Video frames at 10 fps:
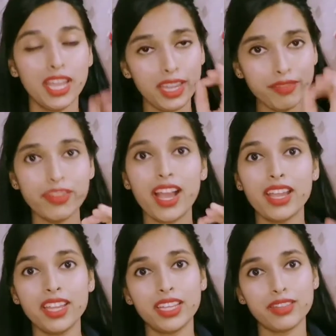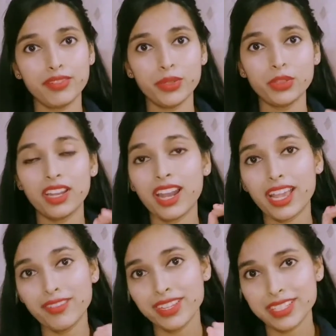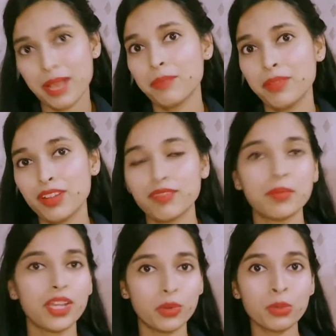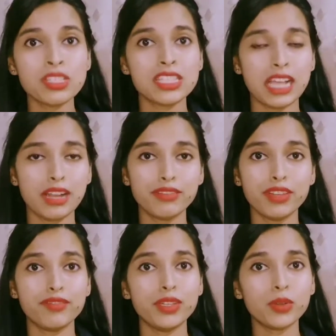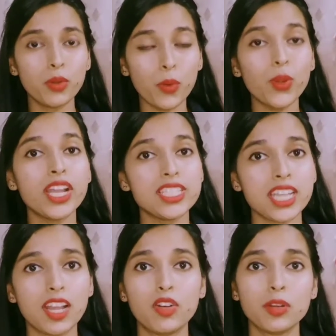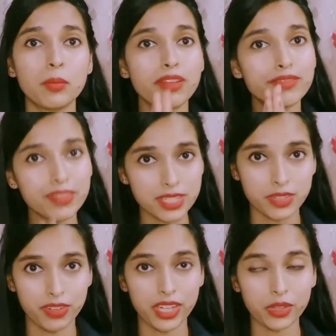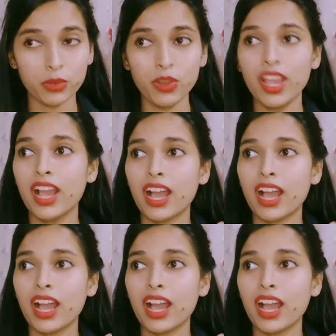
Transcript: If I give you the live example of my own self, if you go and check out my first video,